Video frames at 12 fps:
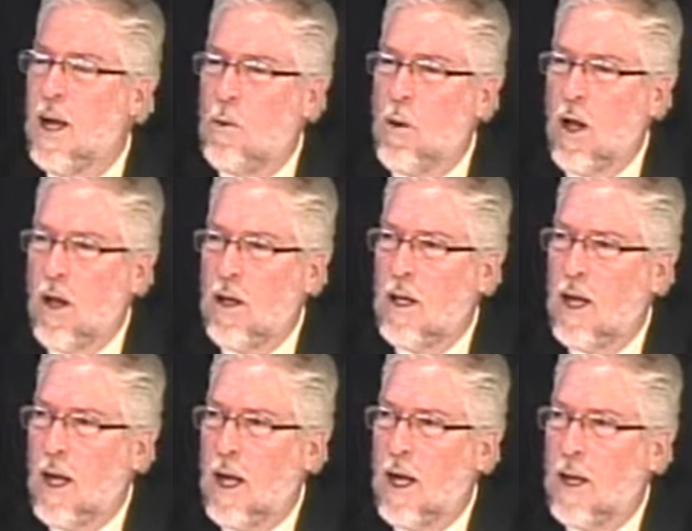
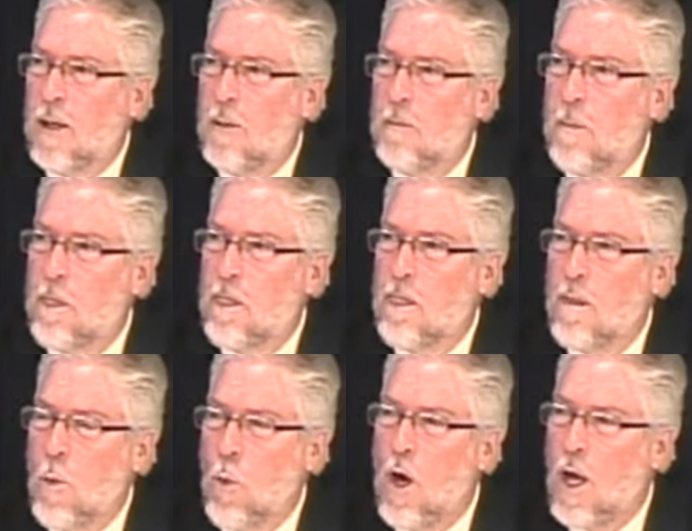Well,
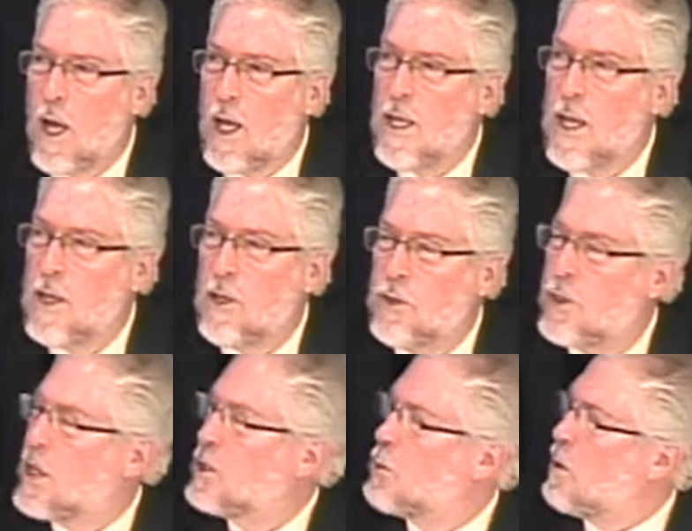one is,
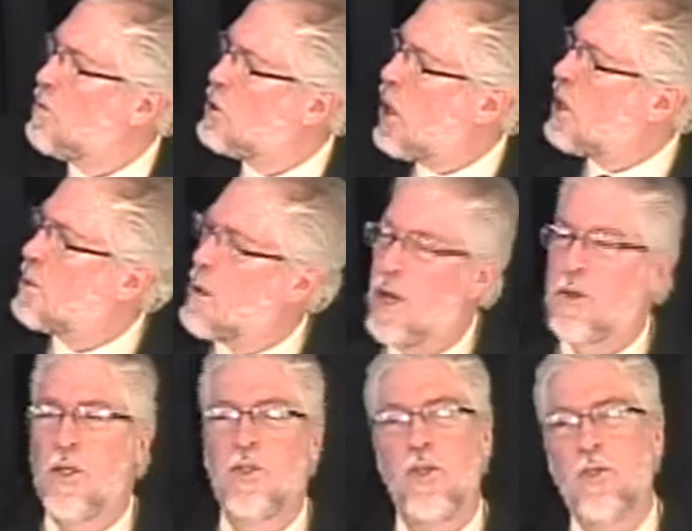as we've talked about,
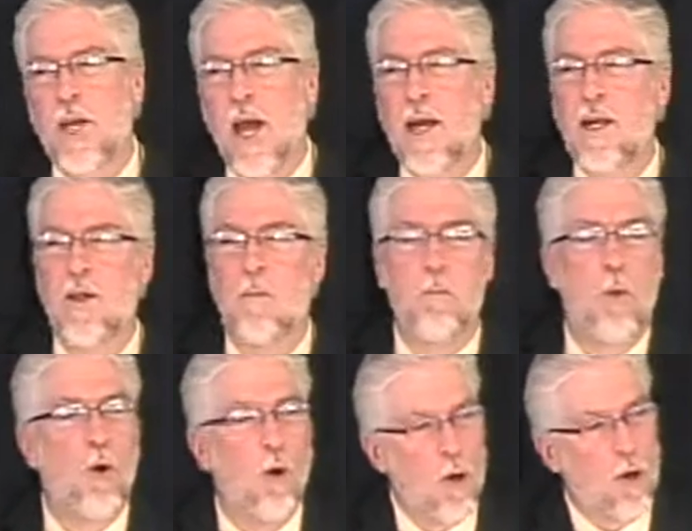this is kind of the
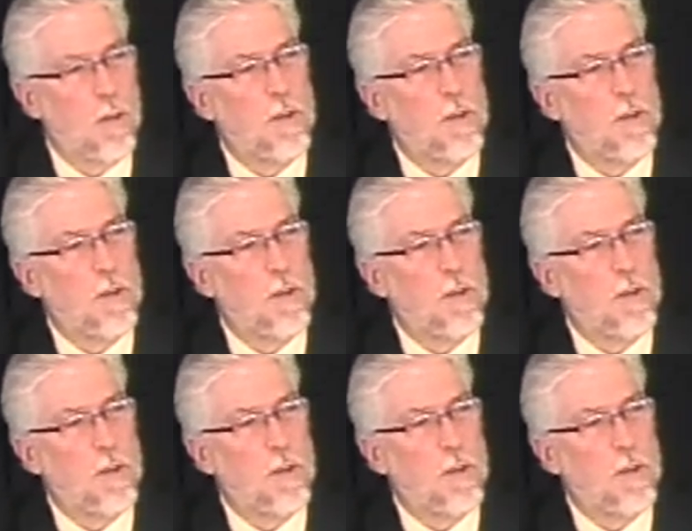border